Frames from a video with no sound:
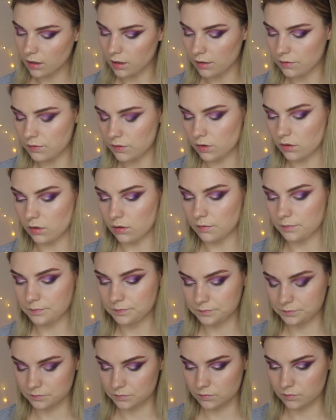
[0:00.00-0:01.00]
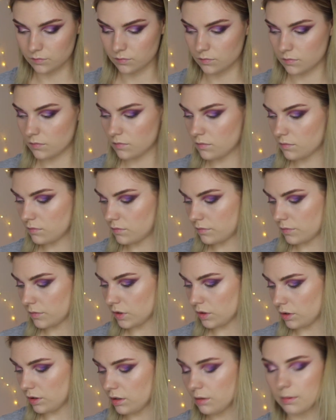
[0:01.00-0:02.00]
I feel
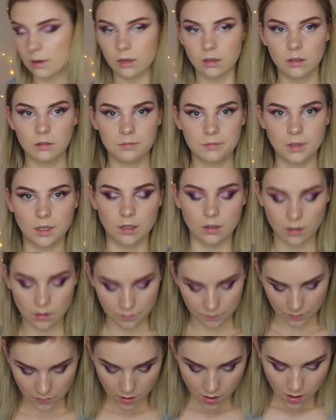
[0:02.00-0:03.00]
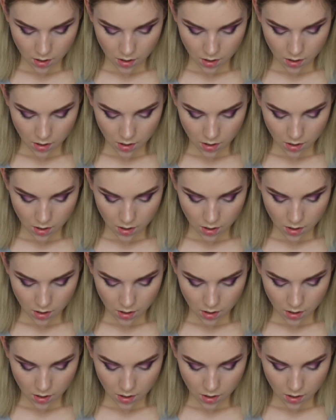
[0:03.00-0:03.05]
good about it. I don't know.